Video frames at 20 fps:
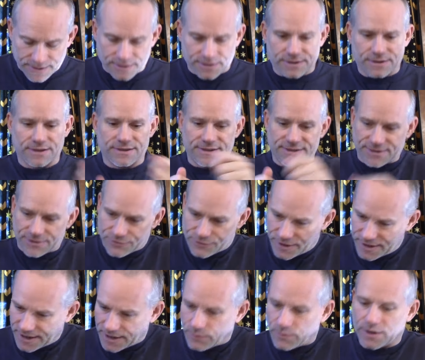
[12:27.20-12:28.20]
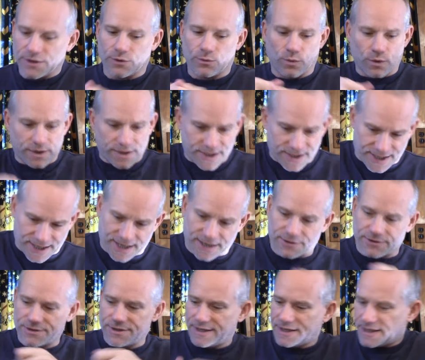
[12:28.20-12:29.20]
concentrating on what you're working at, and
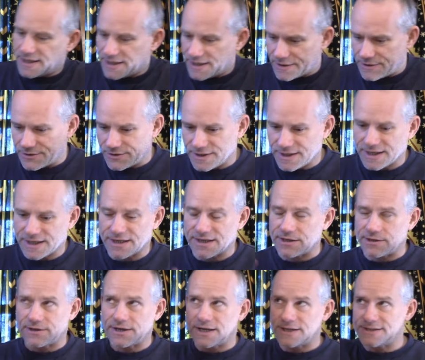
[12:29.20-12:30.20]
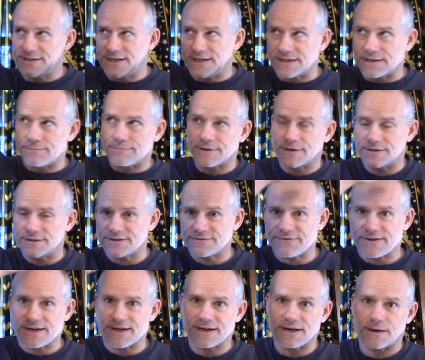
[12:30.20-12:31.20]
you're digging and you're digging, you're not seeing the birds
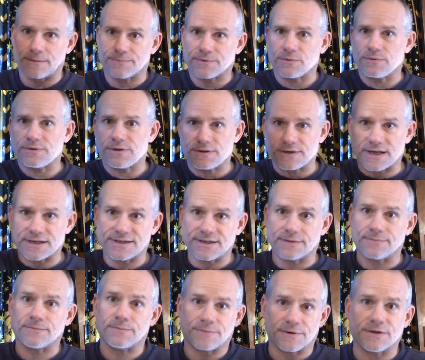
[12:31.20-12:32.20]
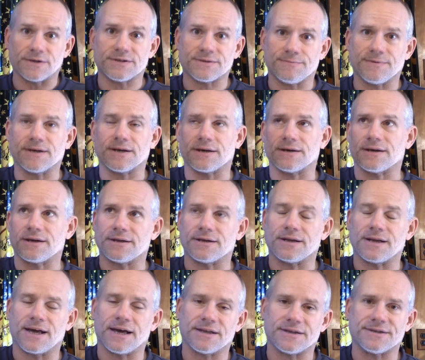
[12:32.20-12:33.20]
flying up. They're not birds being an
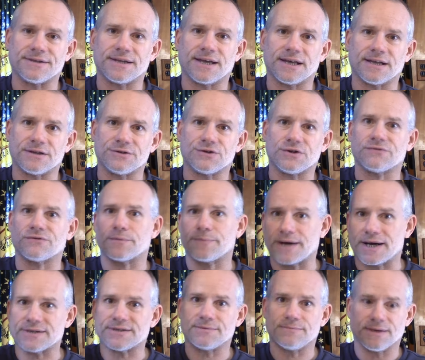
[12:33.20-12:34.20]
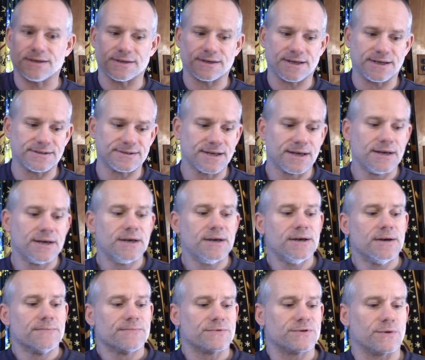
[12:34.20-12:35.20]
analogy for possibilities.
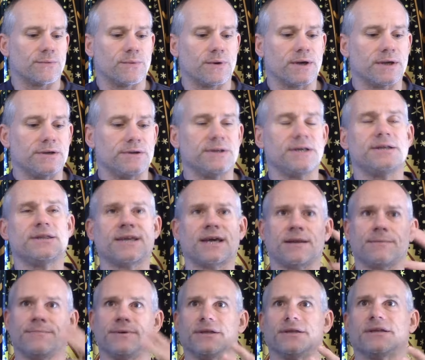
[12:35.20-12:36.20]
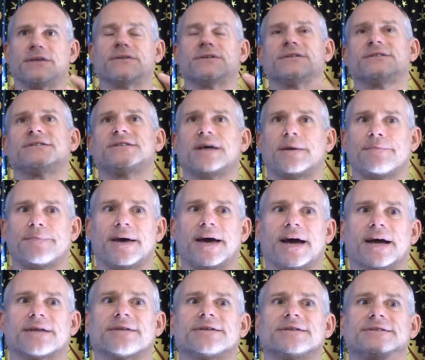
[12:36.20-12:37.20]
So you need that ability to step
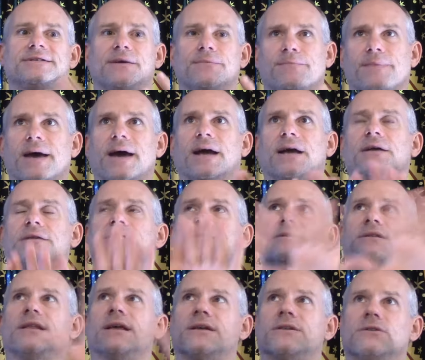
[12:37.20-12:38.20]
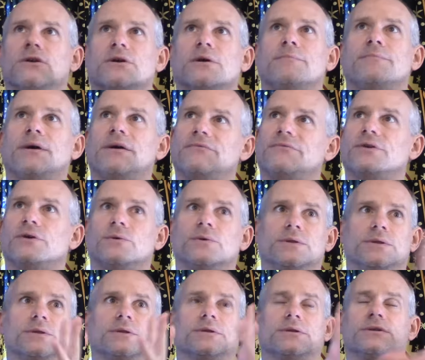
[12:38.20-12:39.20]
back, to sit back, and to, like, look above you
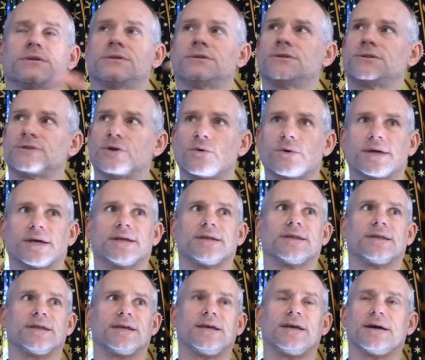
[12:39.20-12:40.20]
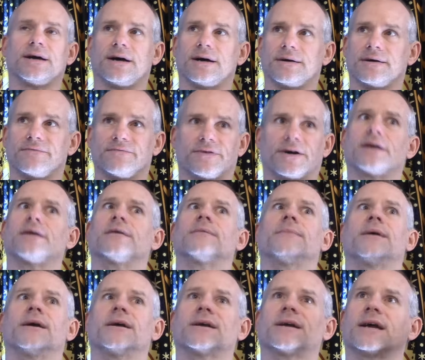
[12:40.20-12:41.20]
and soak in the uh,
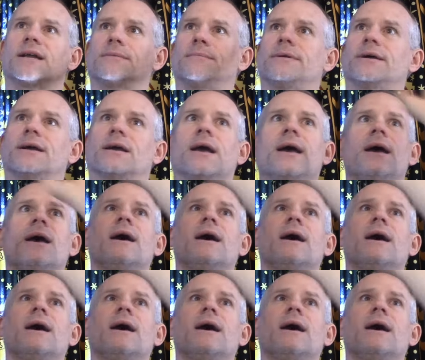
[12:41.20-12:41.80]
environment and kind of, like,